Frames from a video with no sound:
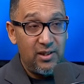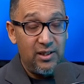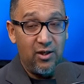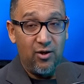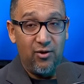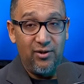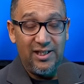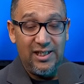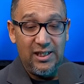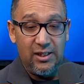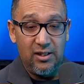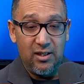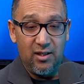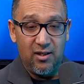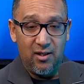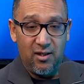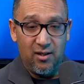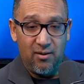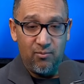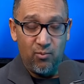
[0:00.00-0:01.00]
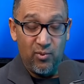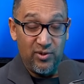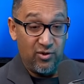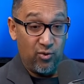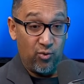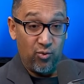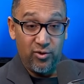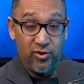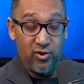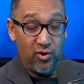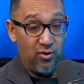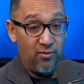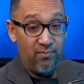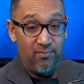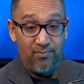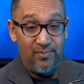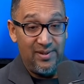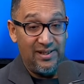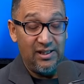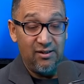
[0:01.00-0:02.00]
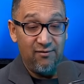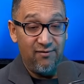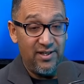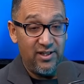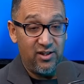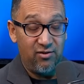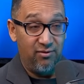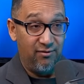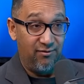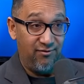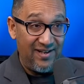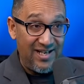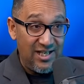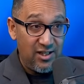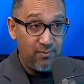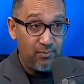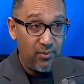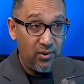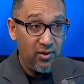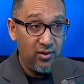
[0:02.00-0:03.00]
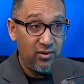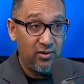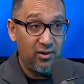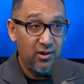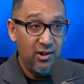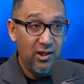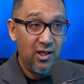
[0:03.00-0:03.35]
He was also a big investor in Facebook.